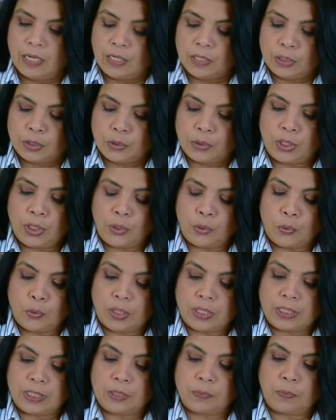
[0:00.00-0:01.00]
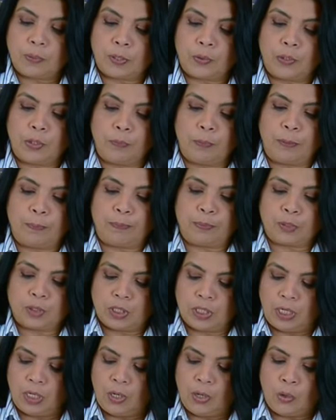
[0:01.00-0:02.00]
To the yogurt, we're going to be
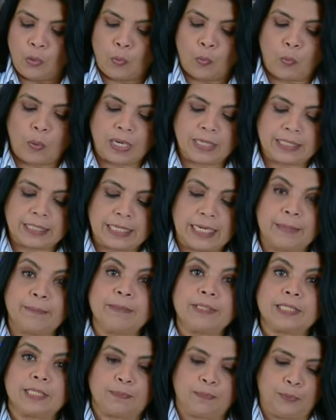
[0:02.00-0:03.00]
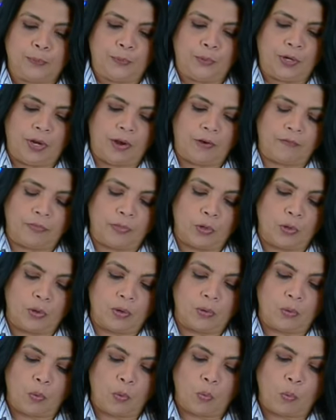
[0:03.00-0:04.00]
putting 1 tablespoon of
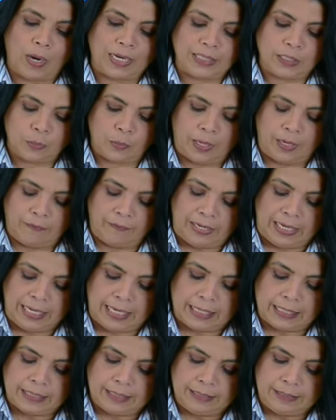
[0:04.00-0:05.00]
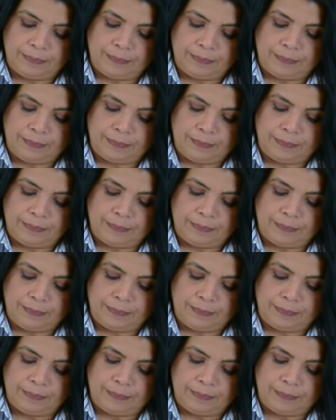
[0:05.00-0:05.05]
the white wine vinegar,